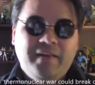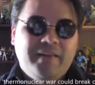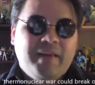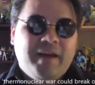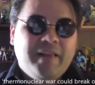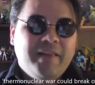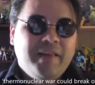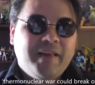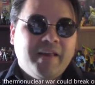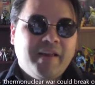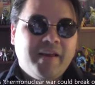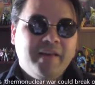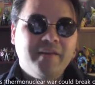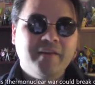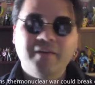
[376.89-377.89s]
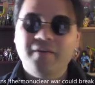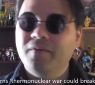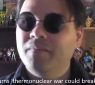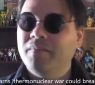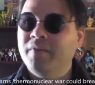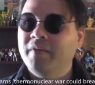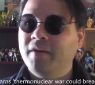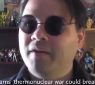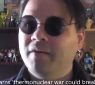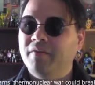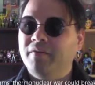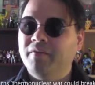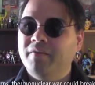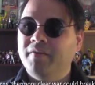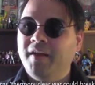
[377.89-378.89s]
Yeah, they can't, you
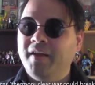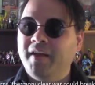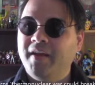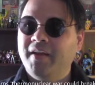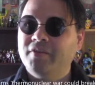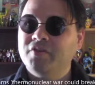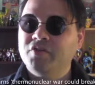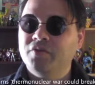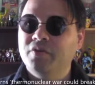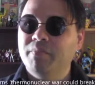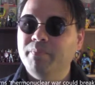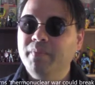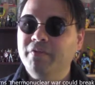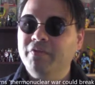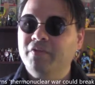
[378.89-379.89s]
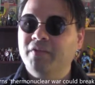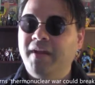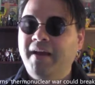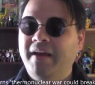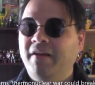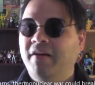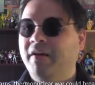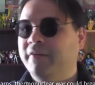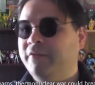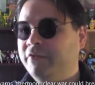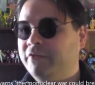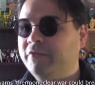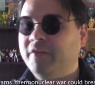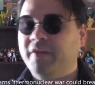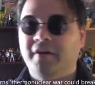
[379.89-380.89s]
know, they can't shoot a missile at
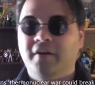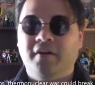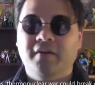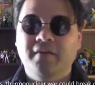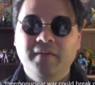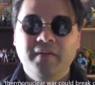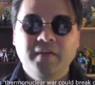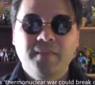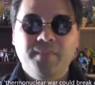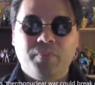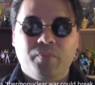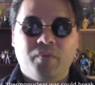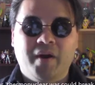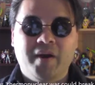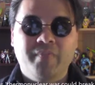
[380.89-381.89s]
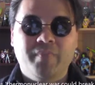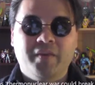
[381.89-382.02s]
us here, right?